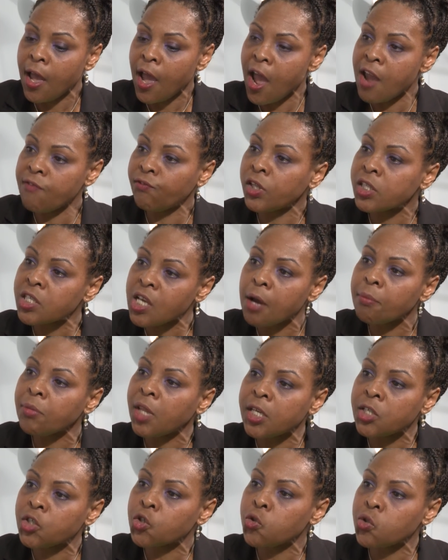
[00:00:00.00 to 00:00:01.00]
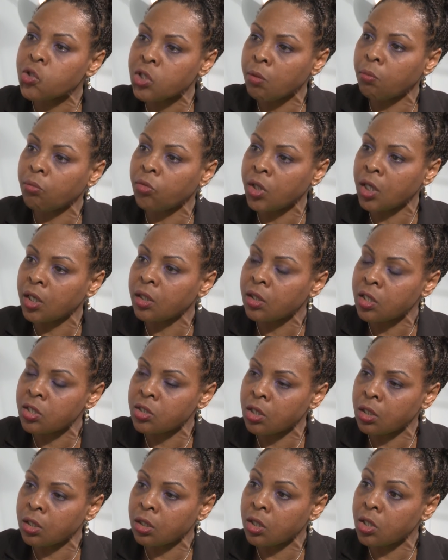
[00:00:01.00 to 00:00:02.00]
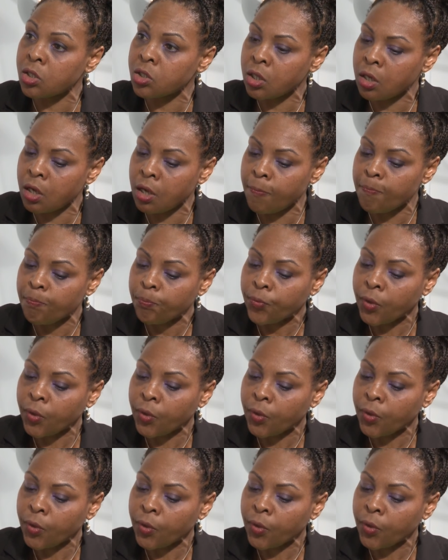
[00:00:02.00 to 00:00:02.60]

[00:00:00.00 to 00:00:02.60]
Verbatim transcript: every time they do something, there's a, there's a,